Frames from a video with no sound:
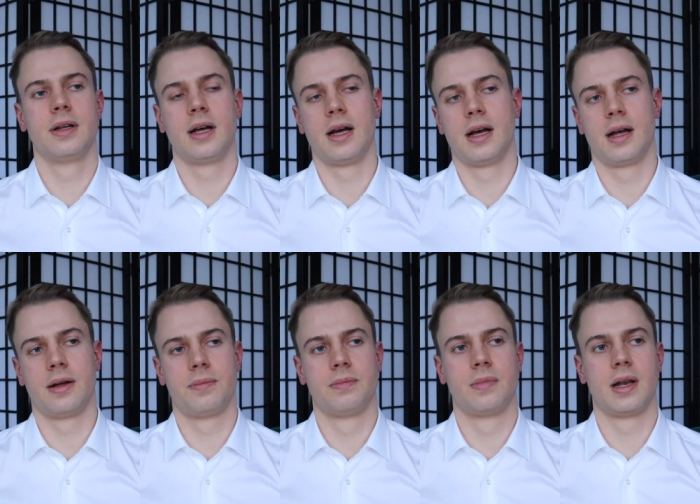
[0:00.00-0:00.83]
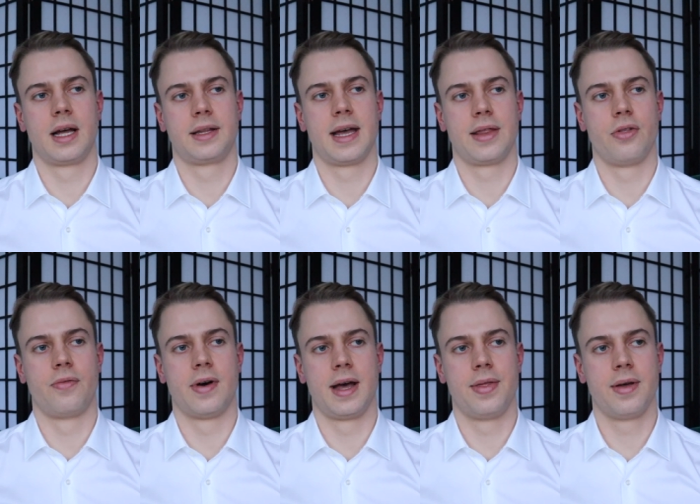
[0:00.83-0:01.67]
uh, like they had to
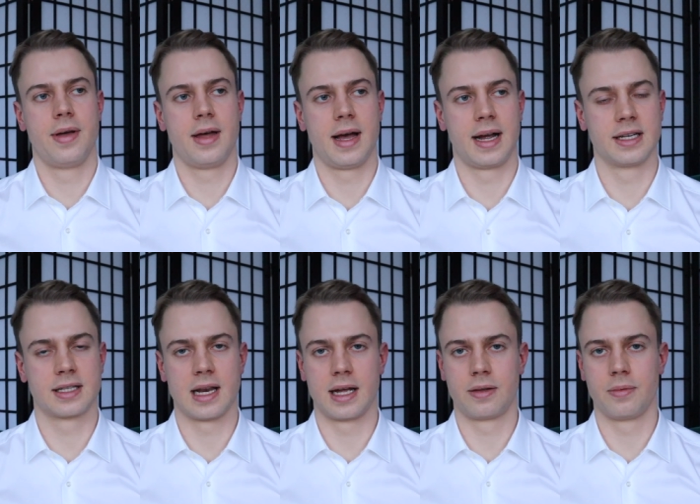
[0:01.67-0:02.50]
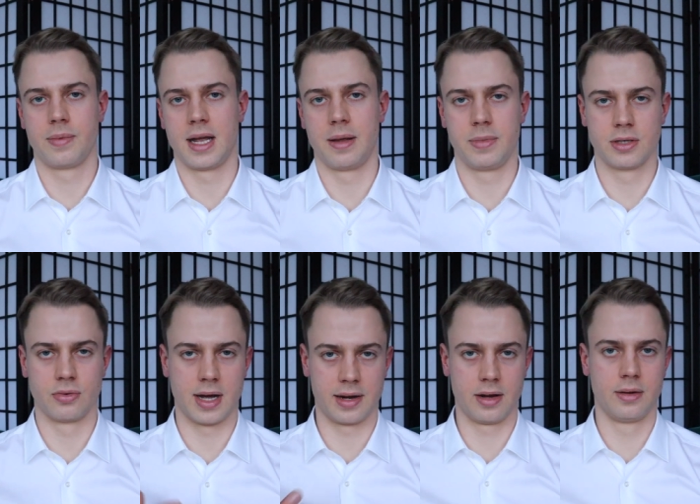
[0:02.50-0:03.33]
fight against like enemies who
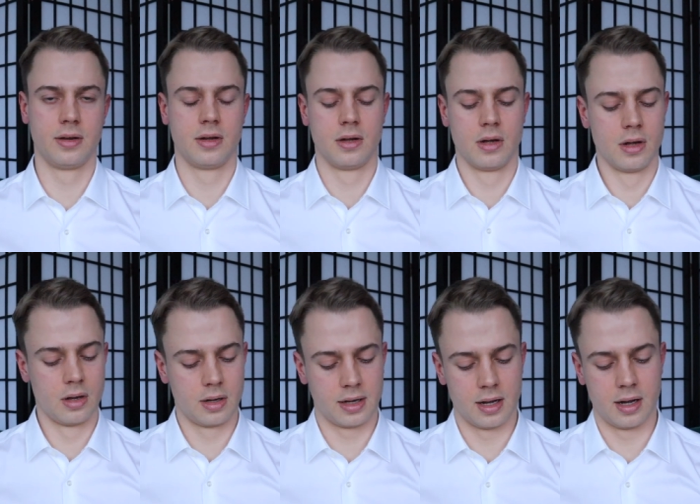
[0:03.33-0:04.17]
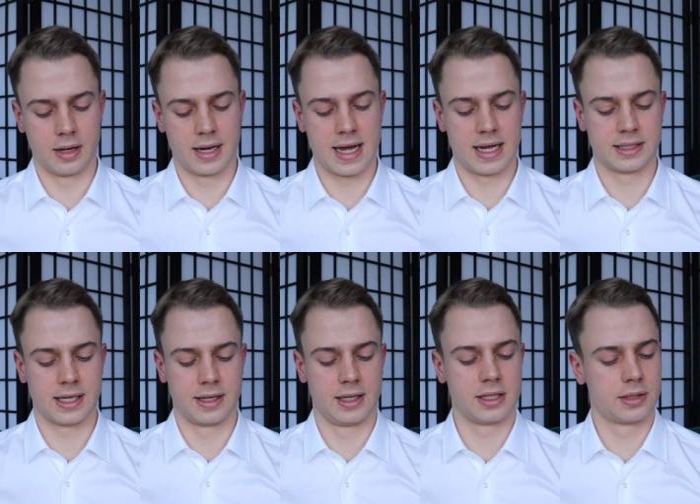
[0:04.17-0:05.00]
had uh, gas.
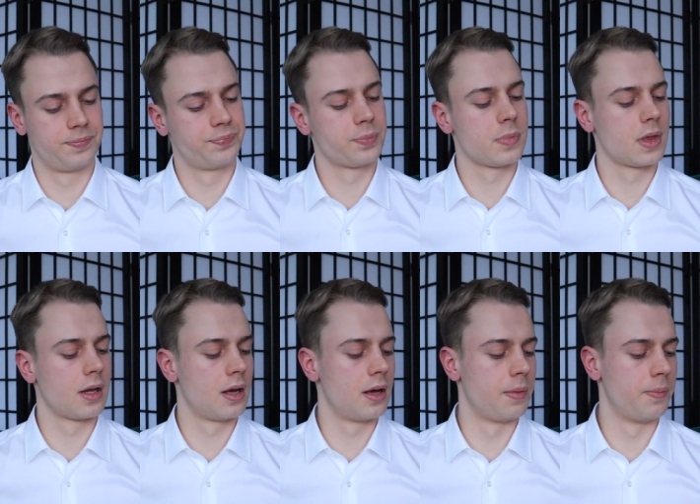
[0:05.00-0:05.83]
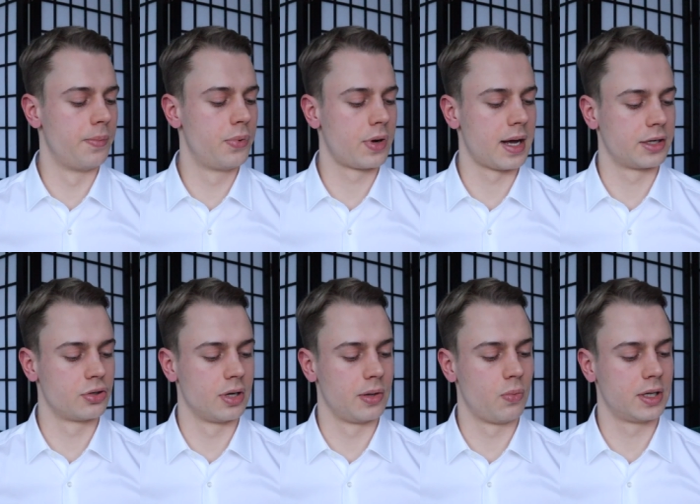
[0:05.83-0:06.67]
And this book
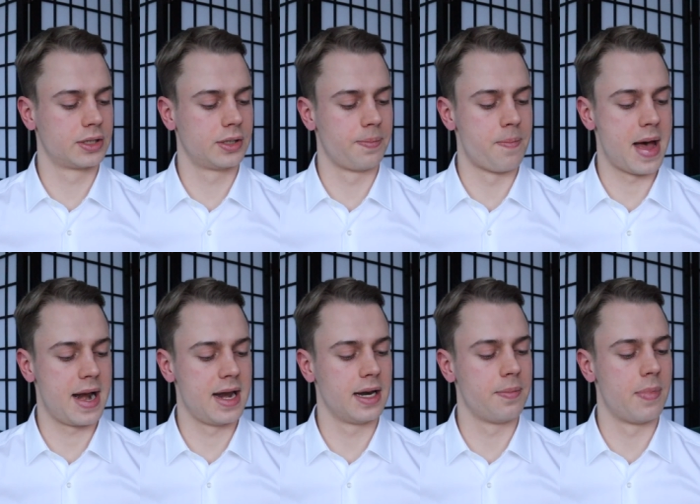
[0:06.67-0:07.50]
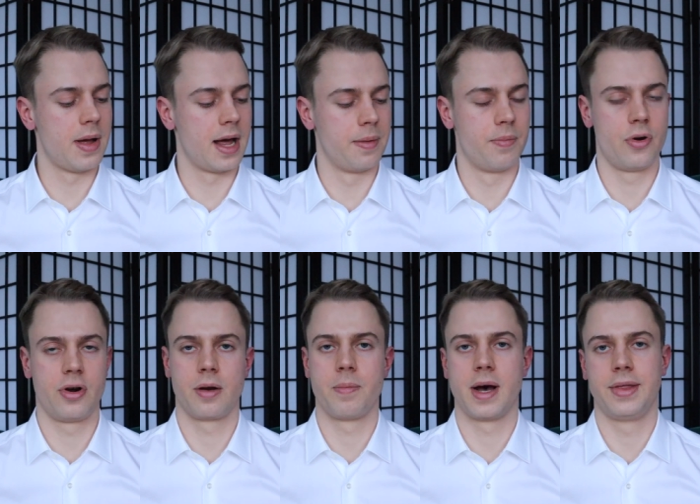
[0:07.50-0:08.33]
actually was banned and
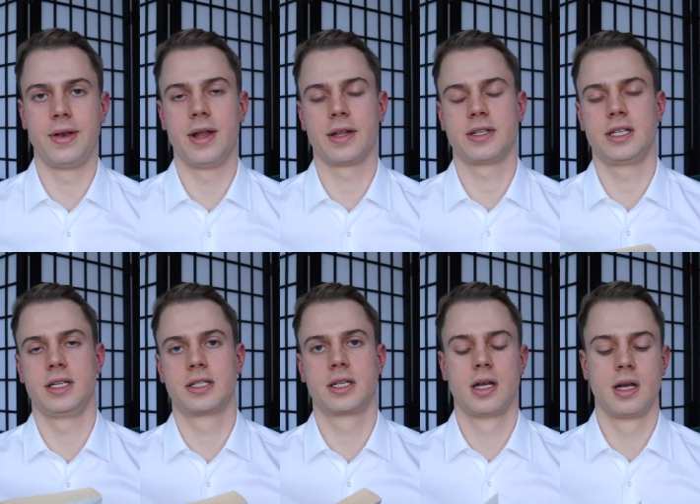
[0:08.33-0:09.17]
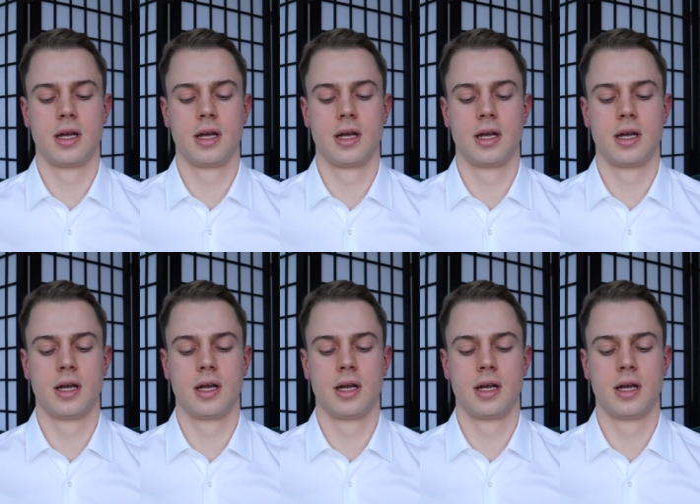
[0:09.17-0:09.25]
burned by the Nazis